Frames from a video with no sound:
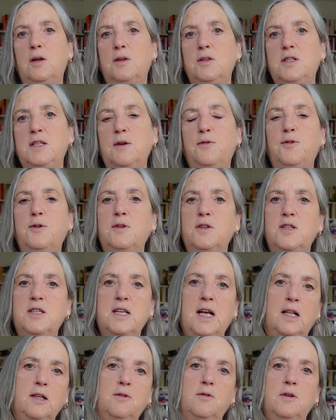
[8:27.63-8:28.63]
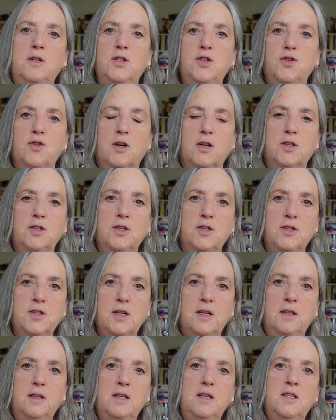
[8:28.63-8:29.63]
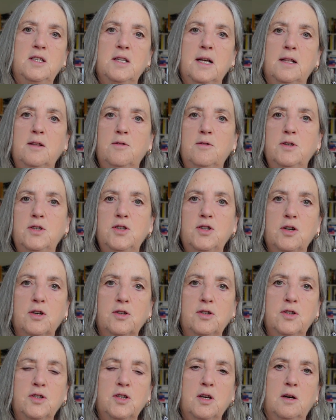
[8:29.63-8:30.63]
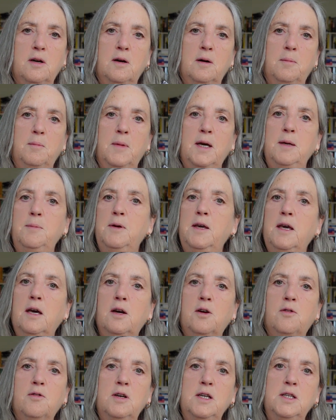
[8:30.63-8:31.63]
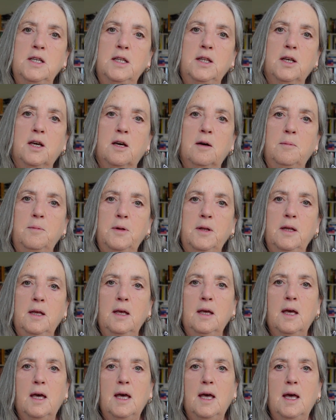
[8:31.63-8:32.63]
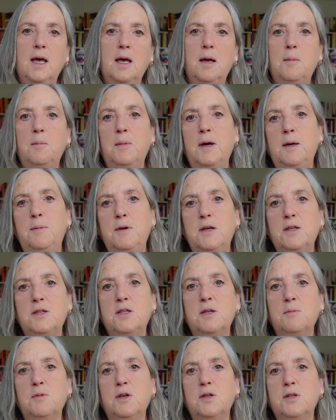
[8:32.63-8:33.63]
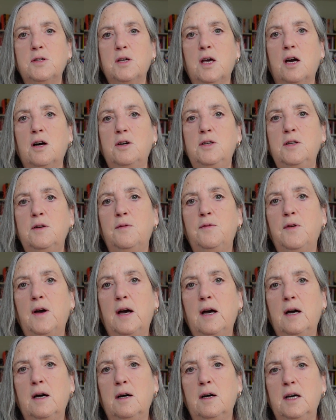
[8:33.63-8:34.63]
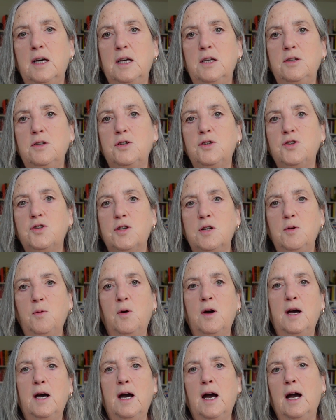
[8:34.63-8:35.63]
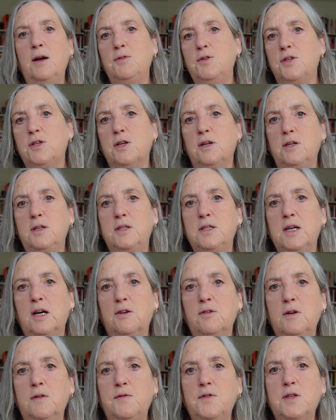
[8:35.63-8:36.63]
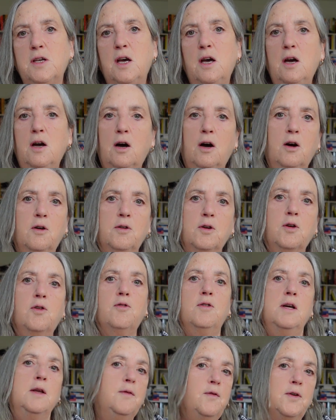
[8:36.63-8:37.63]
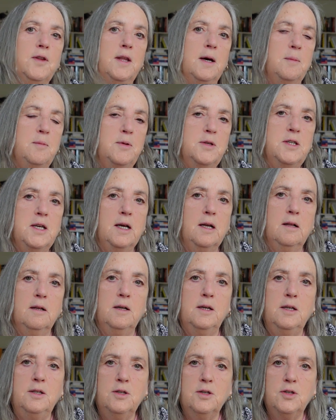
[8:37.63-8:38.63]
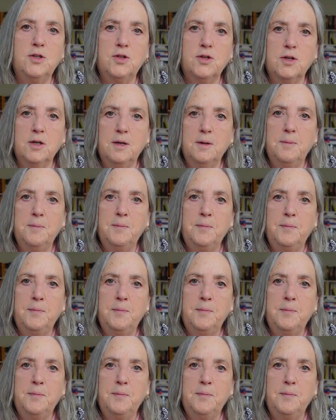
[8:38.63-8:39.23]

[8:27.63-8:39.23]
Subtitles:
different salary structures, and these salary structures are maybe agreed in the company, maybe it's some kind of industry where outside tariffs are agreed for that particular industry.